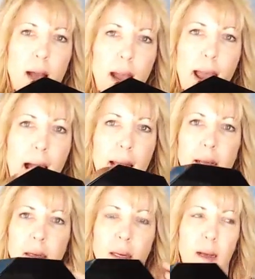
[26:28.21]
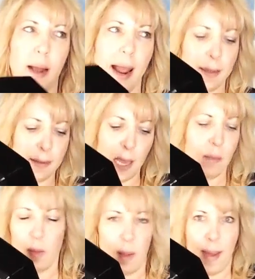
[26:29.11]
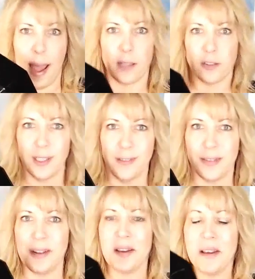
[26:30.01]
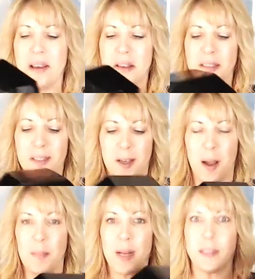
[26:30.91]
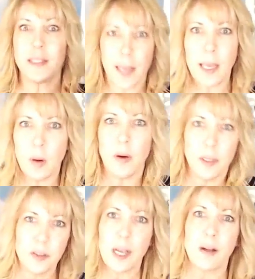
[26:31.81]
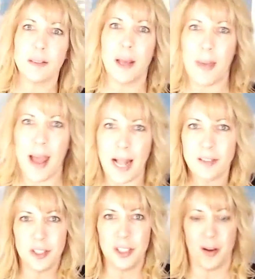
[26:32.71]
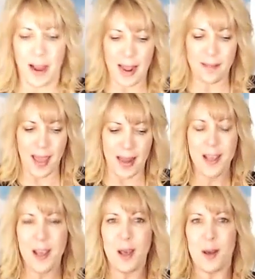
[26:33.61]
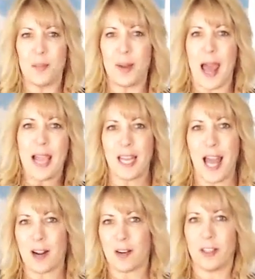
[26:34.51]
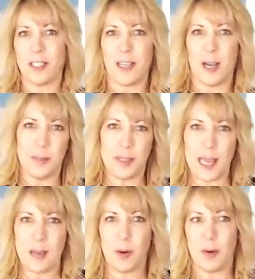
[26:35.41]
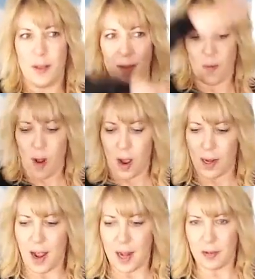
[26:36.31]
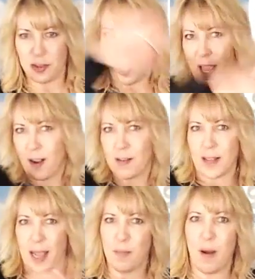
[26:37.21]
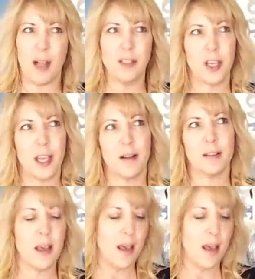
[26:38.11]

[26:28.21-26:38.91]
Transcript: I had it, and I had a table that matched even. So, I mean, a table and chairs that matched. You know, I had that black lacquered um, table and the wrought iron chairs, like mod chairs.